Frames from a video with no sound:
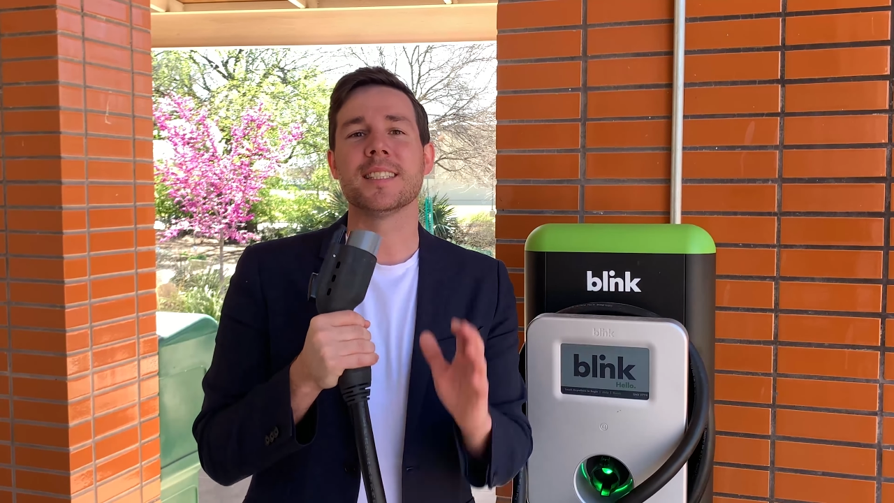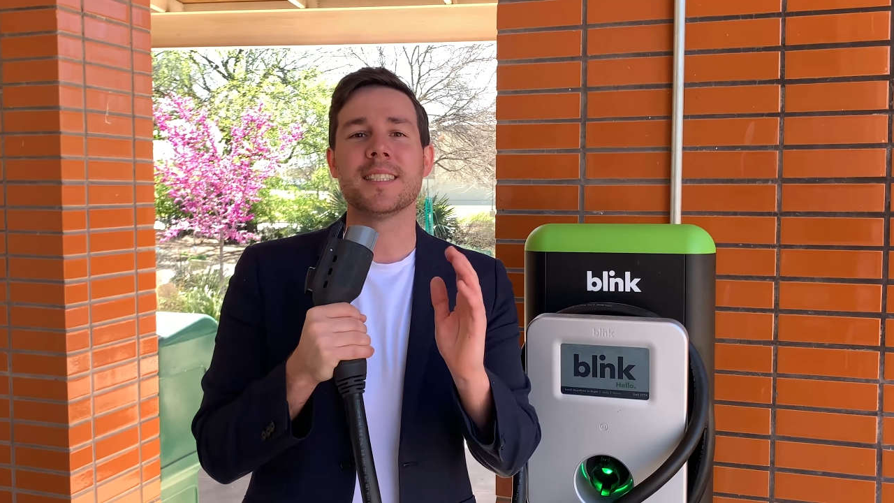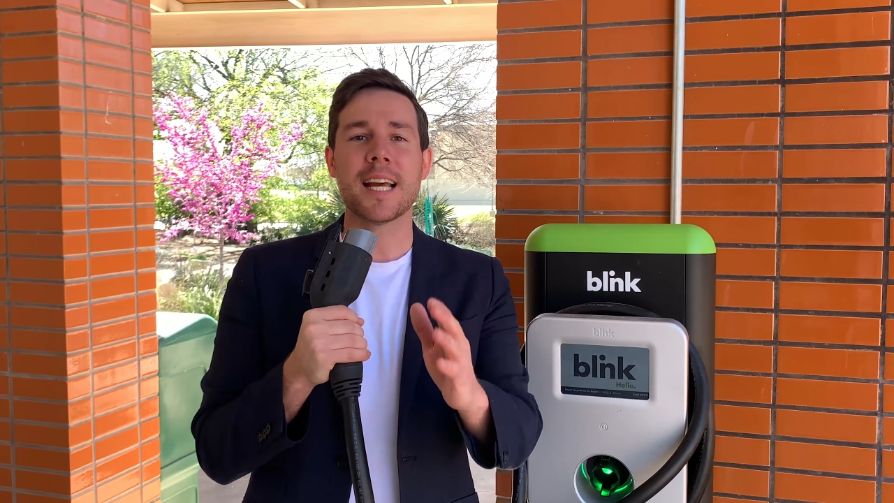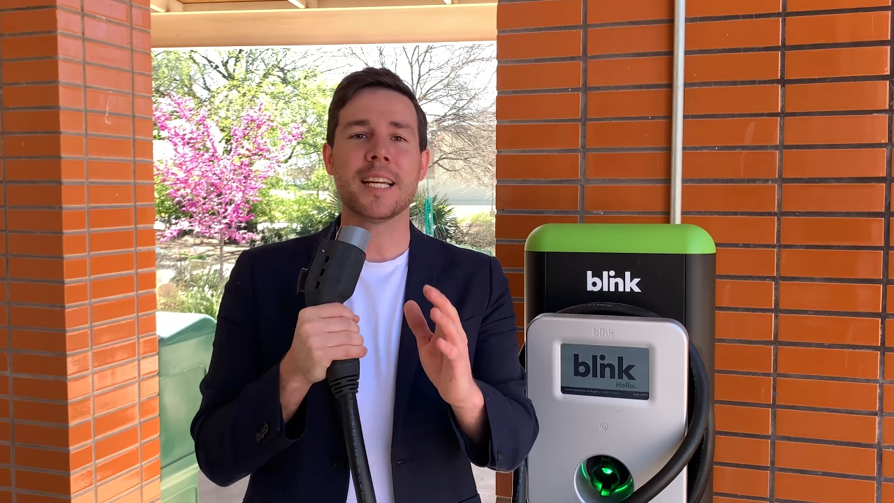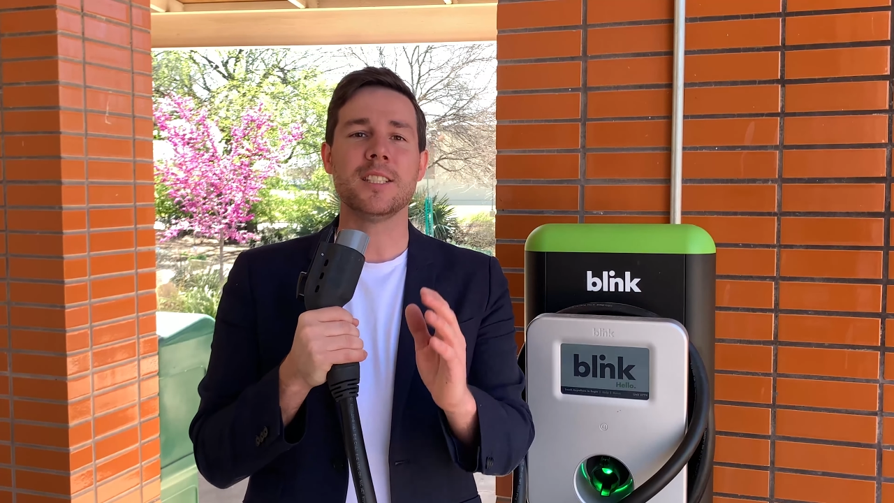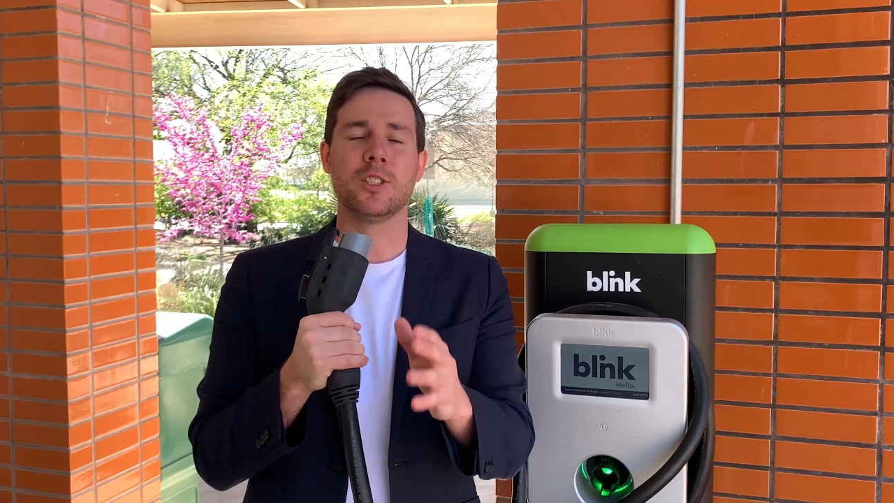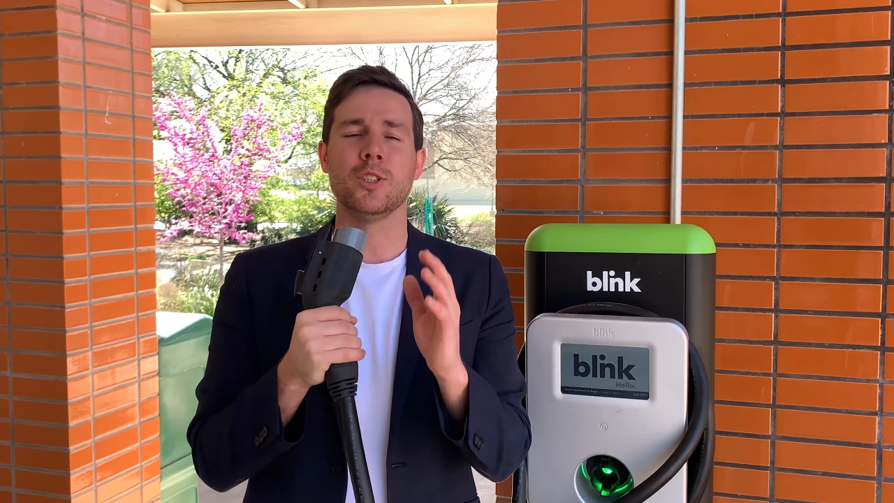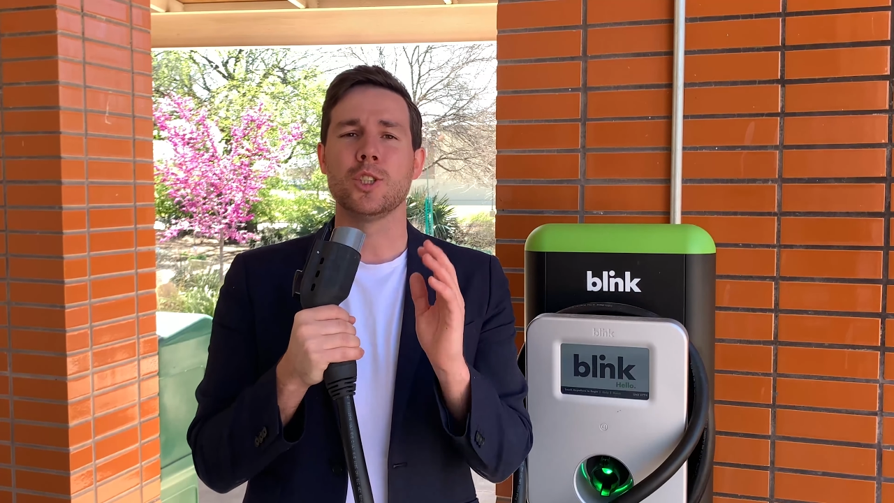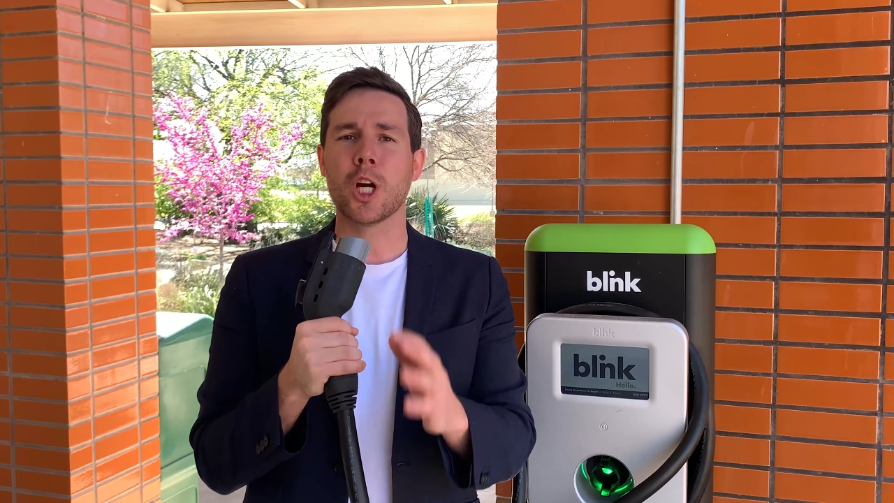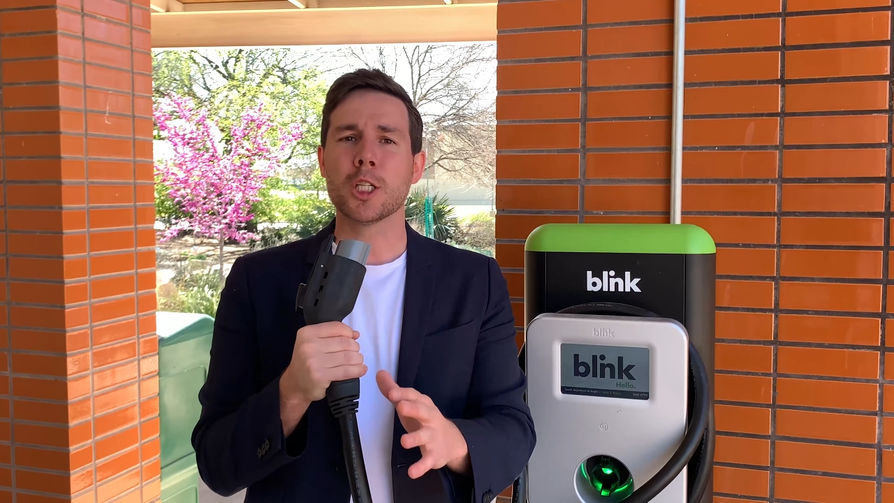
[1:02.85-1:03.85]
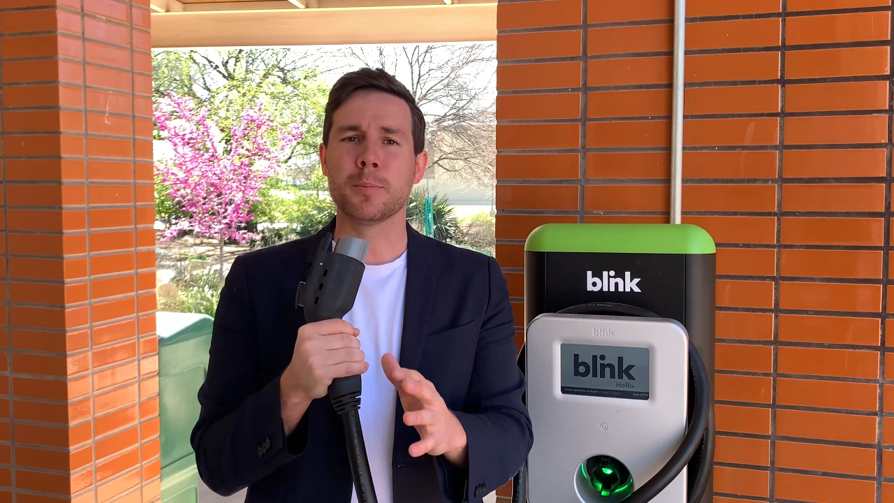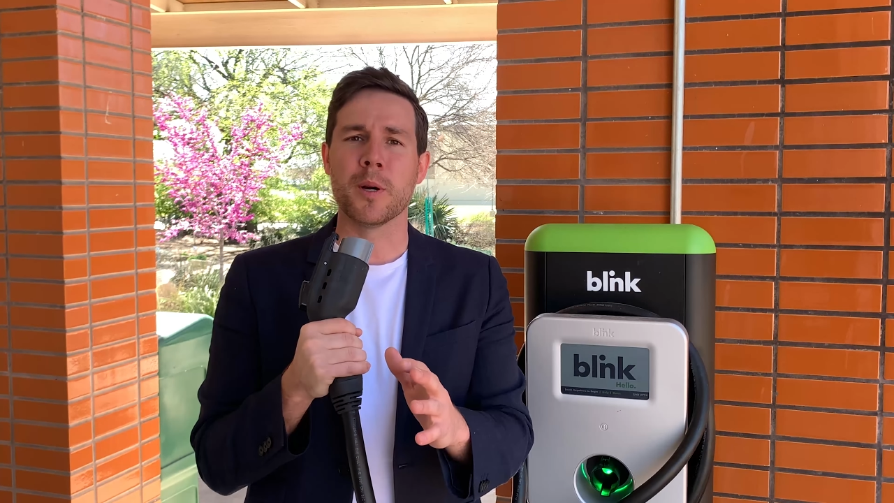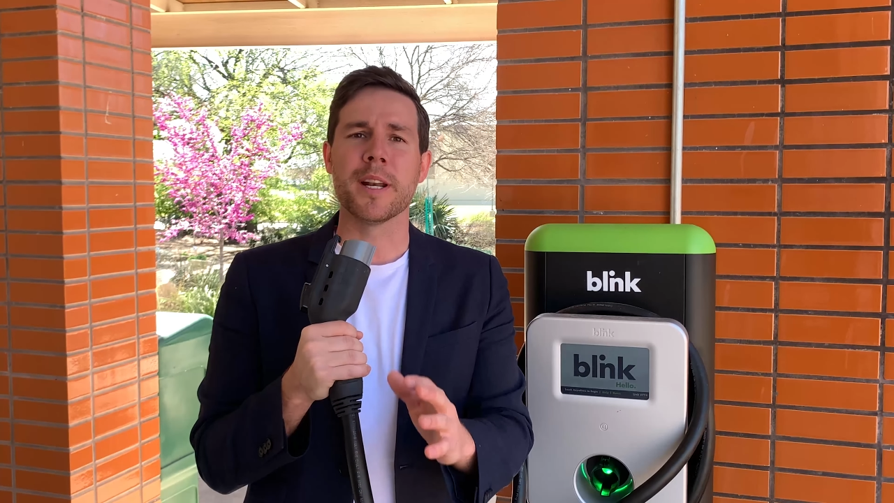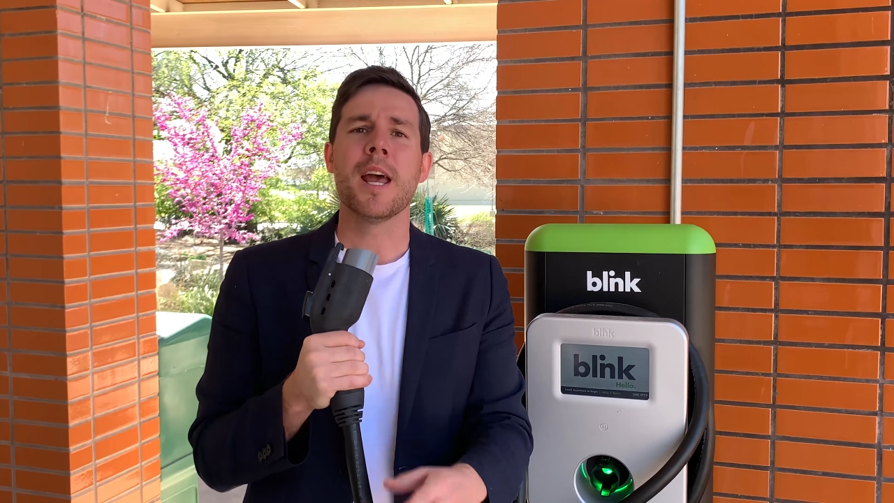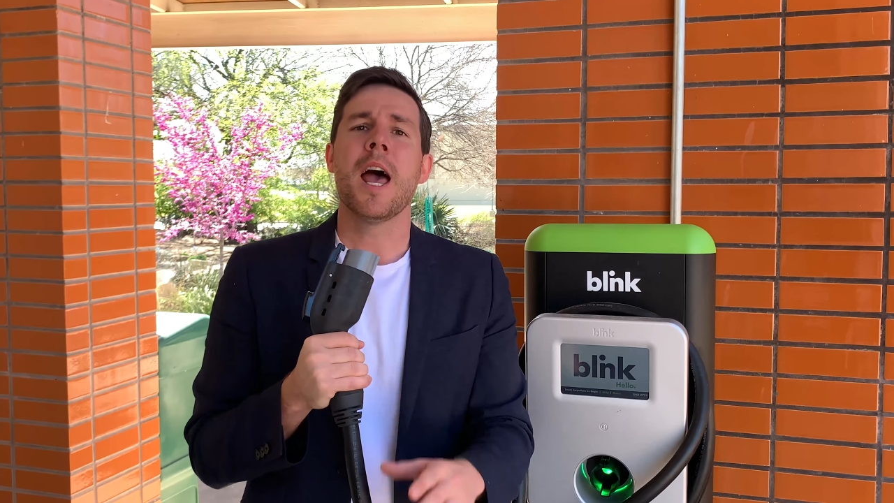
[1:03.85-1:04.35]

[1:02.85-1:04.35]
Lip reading: second to ChargePoint.